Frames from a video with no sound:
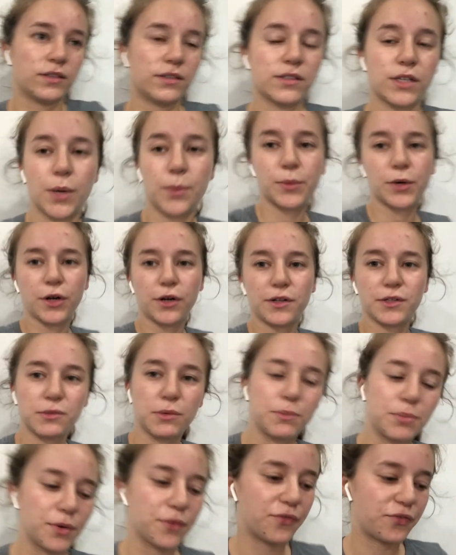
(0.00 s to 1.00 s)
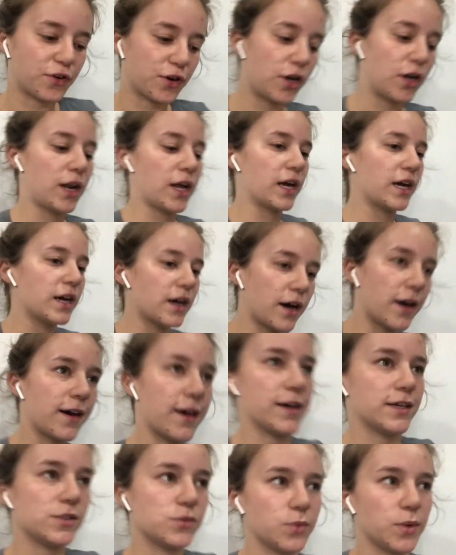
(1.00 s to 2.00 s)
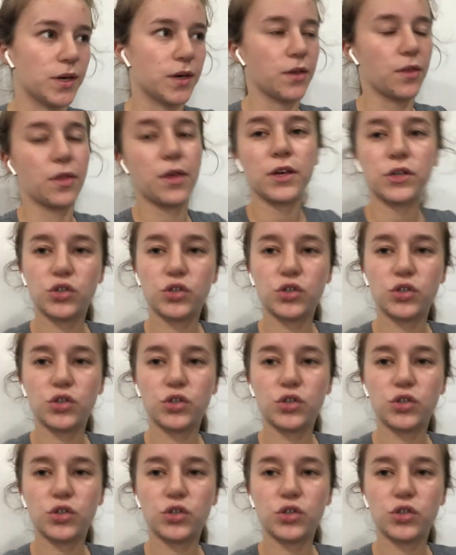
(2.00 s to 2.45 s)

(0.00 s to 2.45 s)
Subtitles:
some girls would prefer like guys with